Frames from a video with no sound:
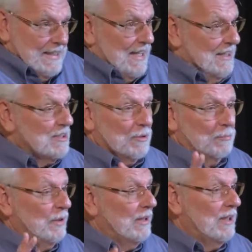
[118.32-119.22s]
and it
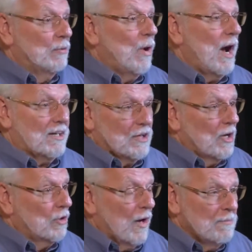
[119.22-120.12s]
completely rocked
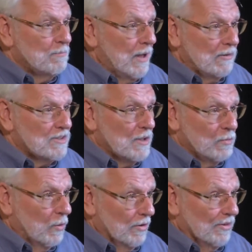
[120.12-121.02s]
our
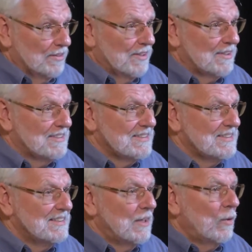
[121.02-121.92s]
grandparenting world.
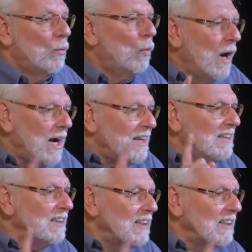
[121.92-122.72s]
One